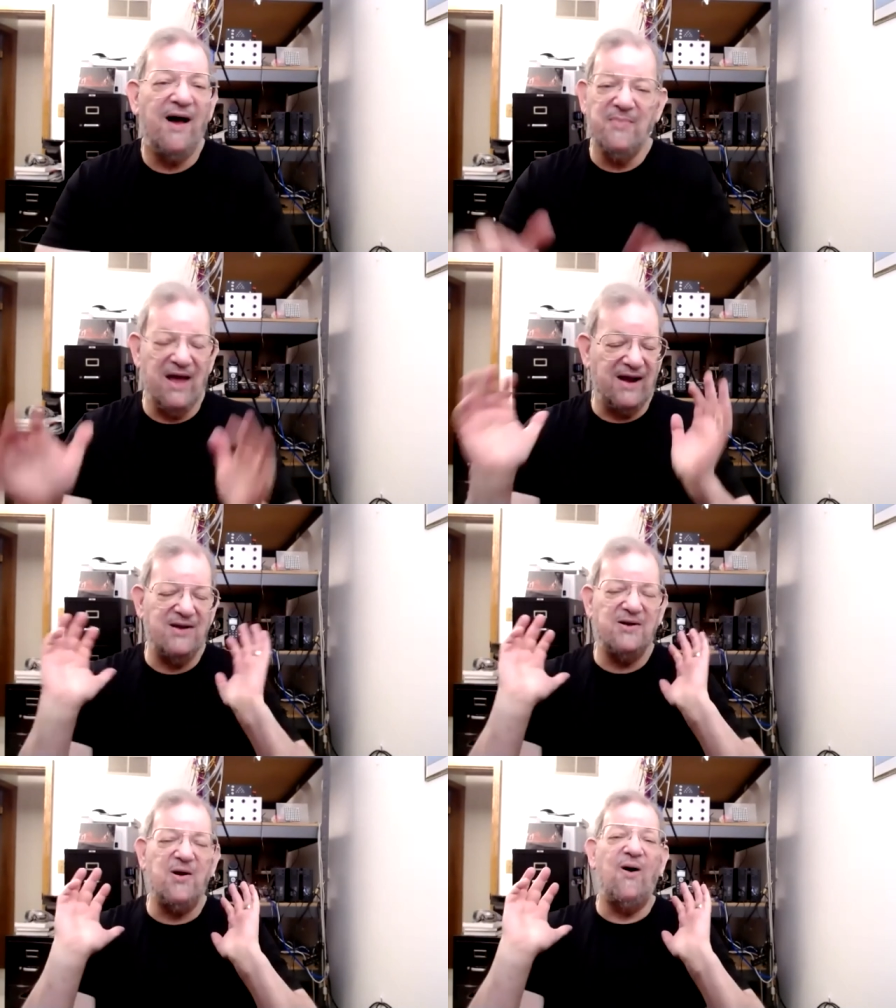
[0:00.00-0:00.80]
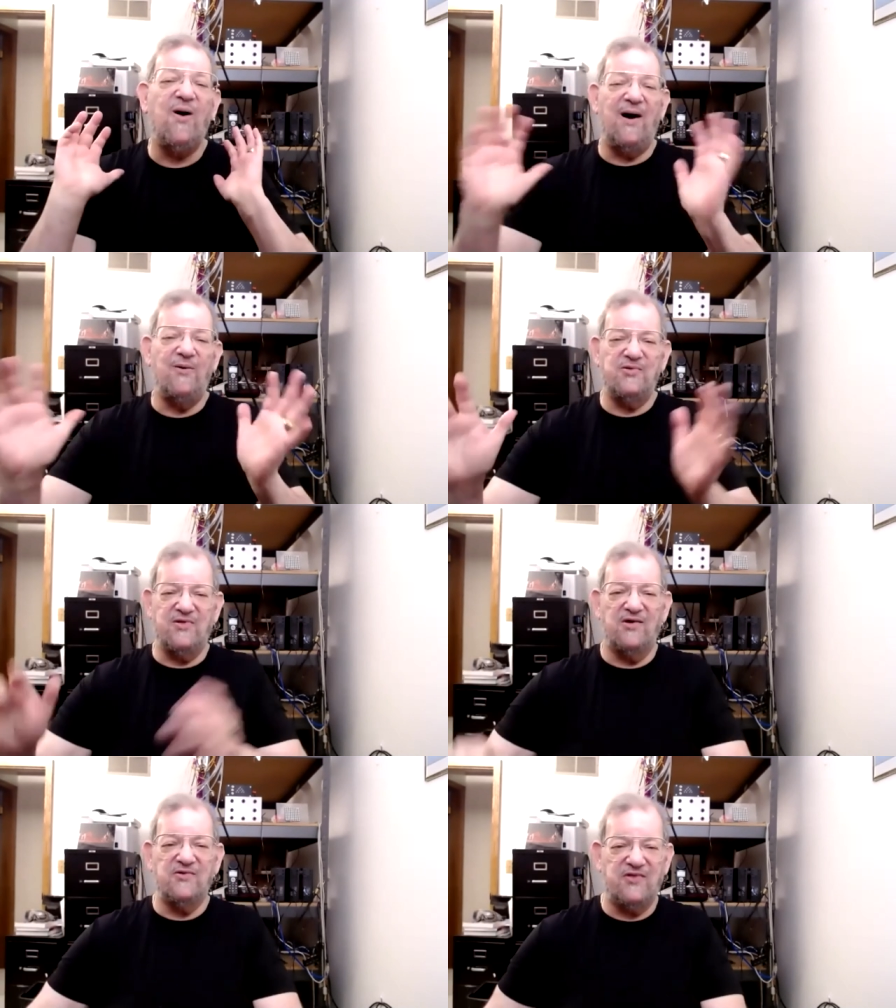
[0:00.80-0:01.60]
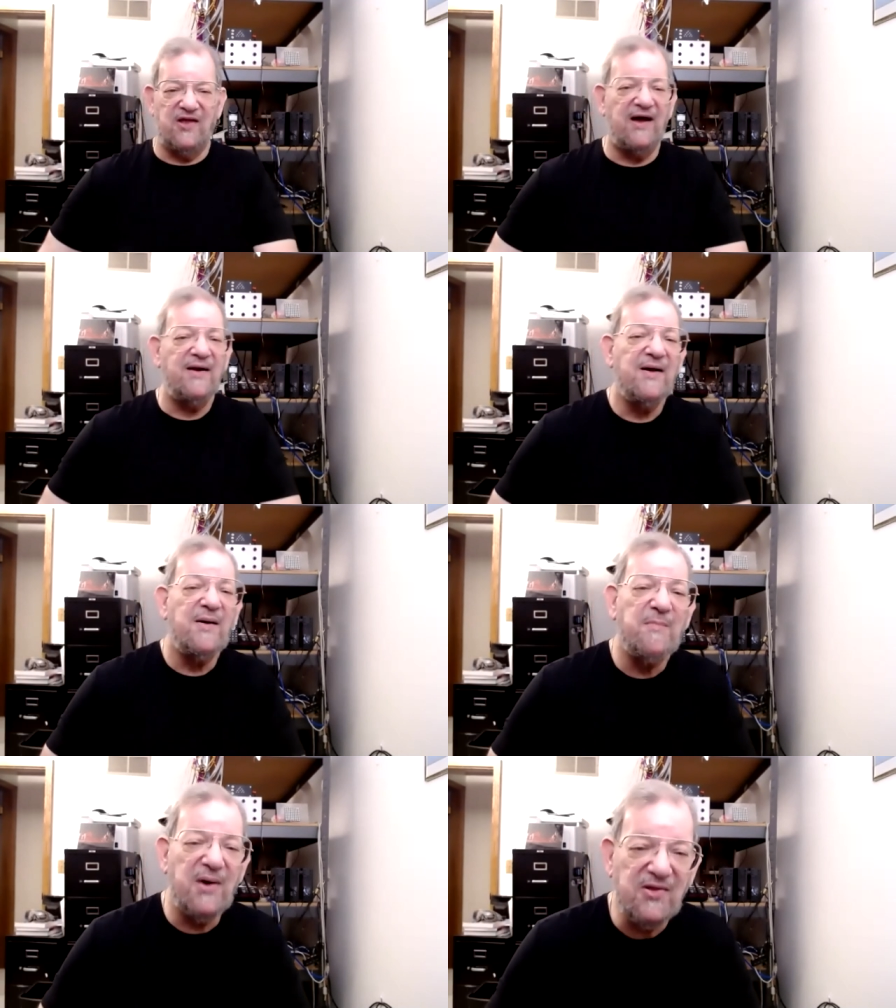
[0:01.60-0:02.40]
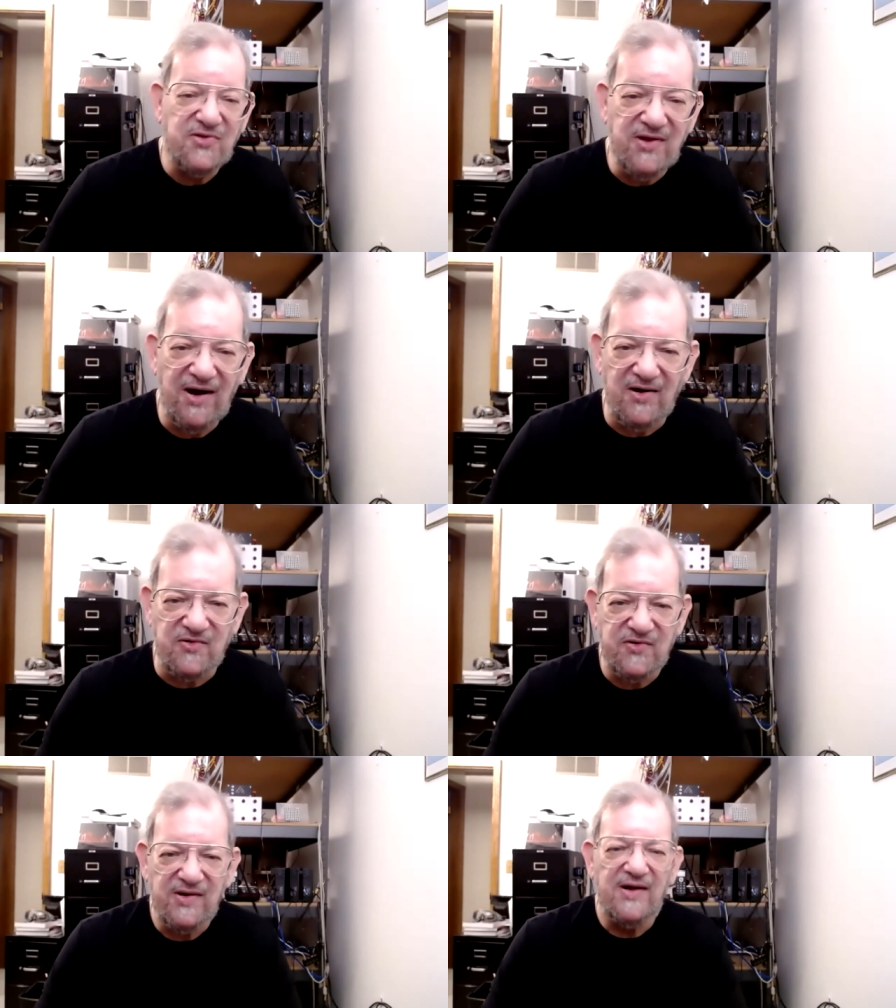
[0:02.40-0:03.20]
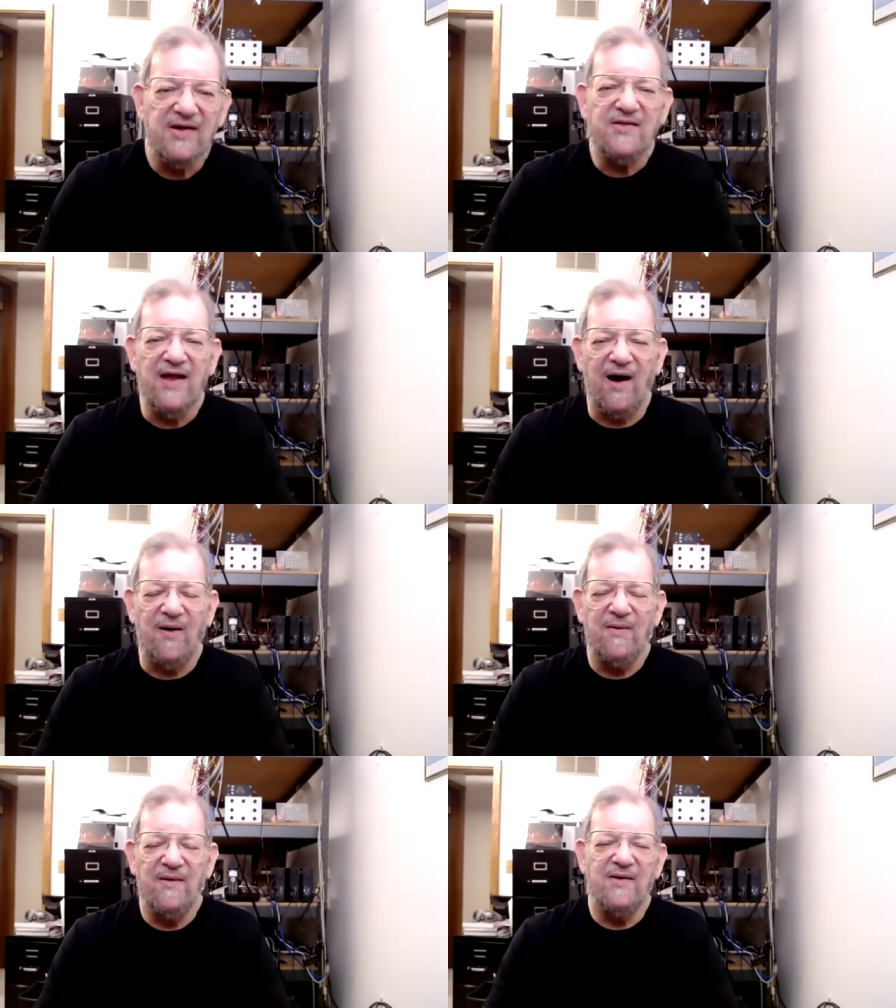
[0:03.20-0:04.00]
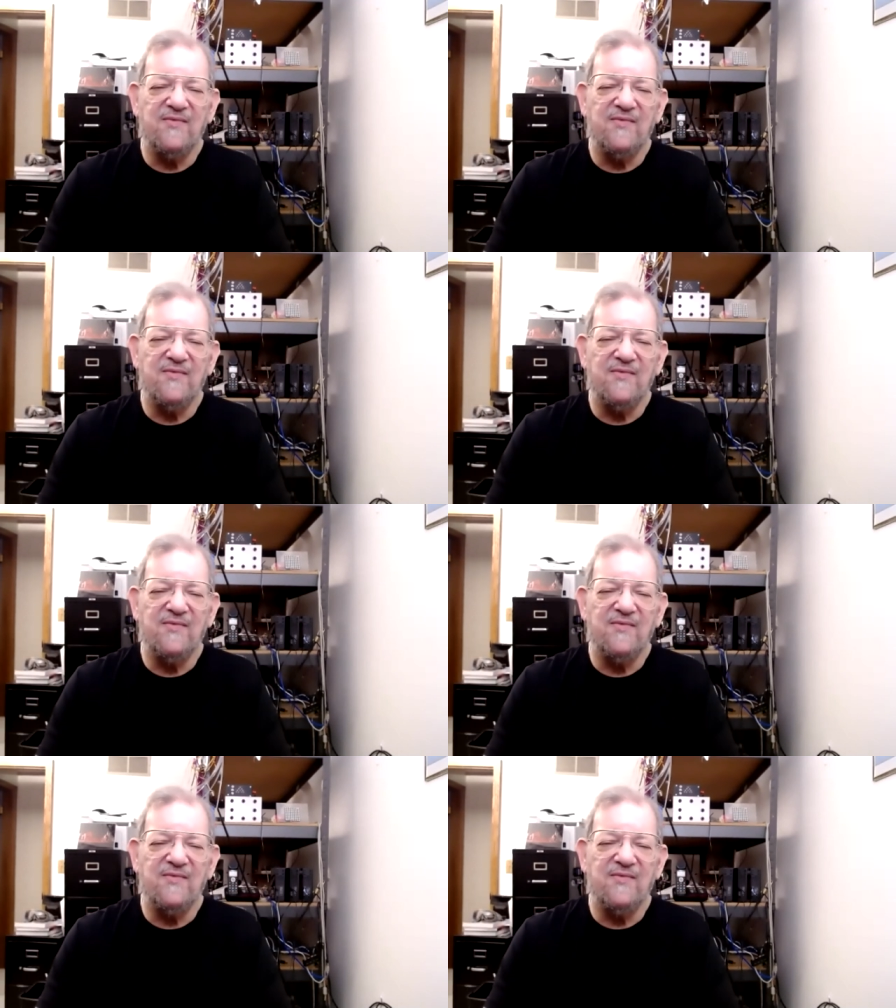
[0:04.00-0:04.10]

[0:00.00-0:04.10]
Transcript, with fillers: I'm not going to go how it does that, but it does. Now,